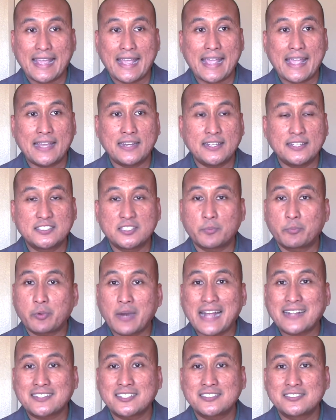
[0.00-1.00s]
And it's a
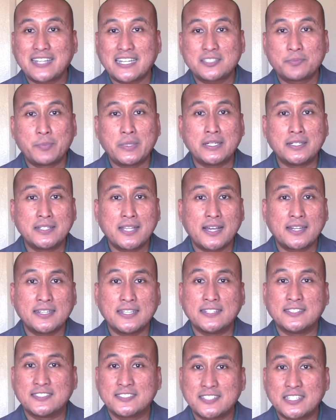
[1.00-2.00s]
practice that's been
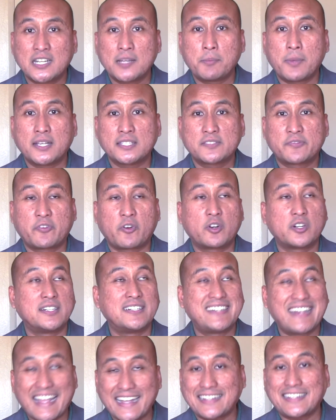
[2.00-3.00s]
done in cinemas
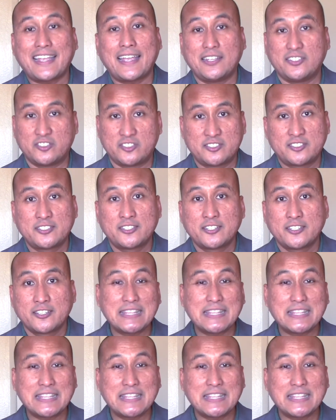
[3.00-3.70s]
for decades.